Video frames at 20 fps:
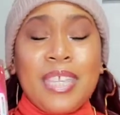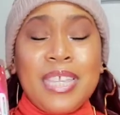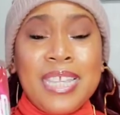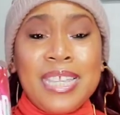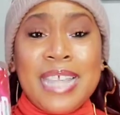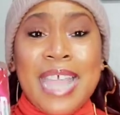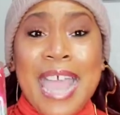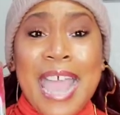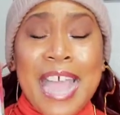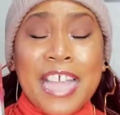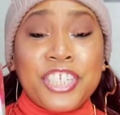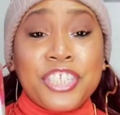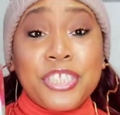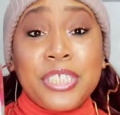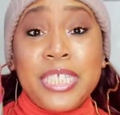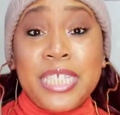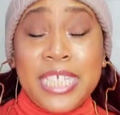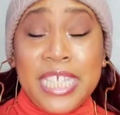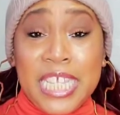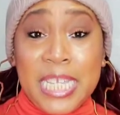it
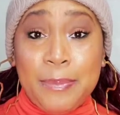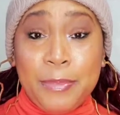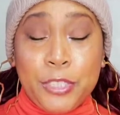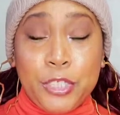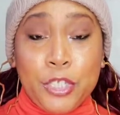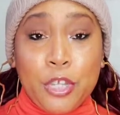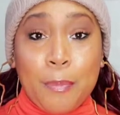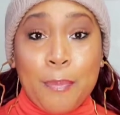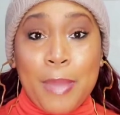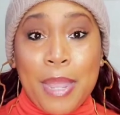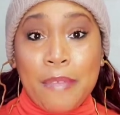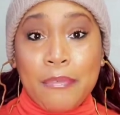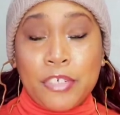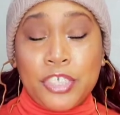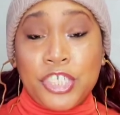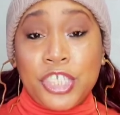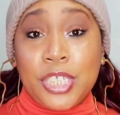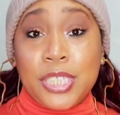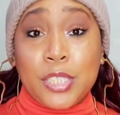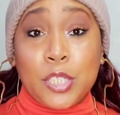actually keeps your
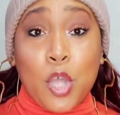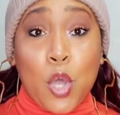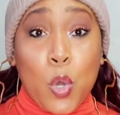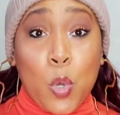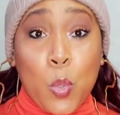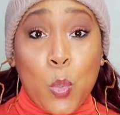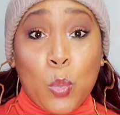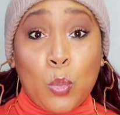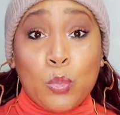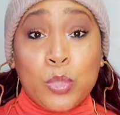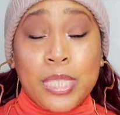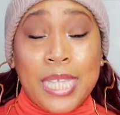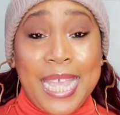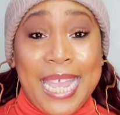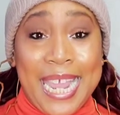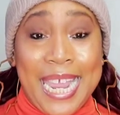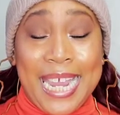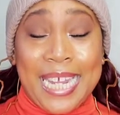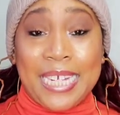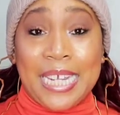beverages cold
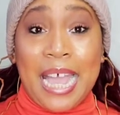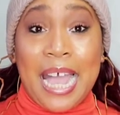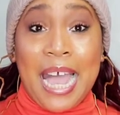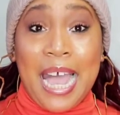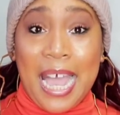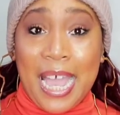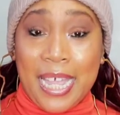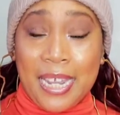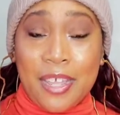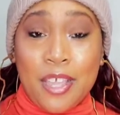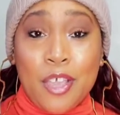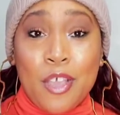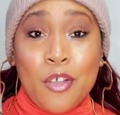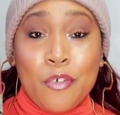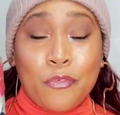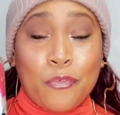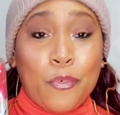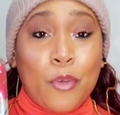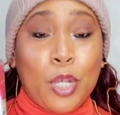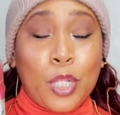and hot
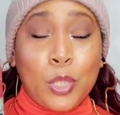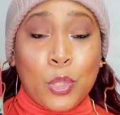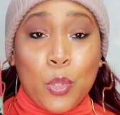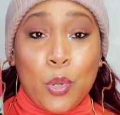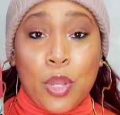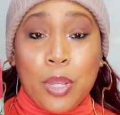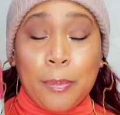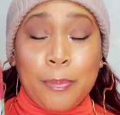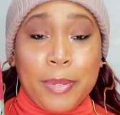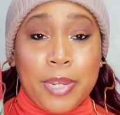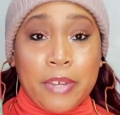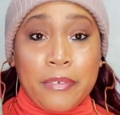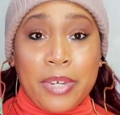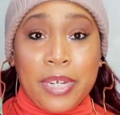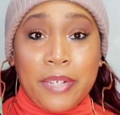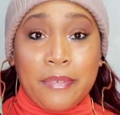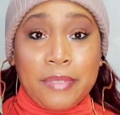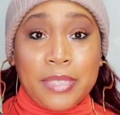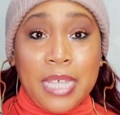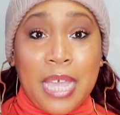for a long
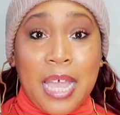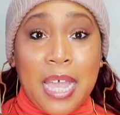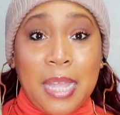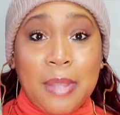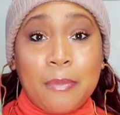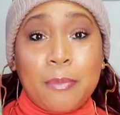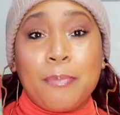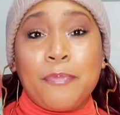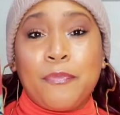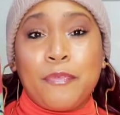period of time.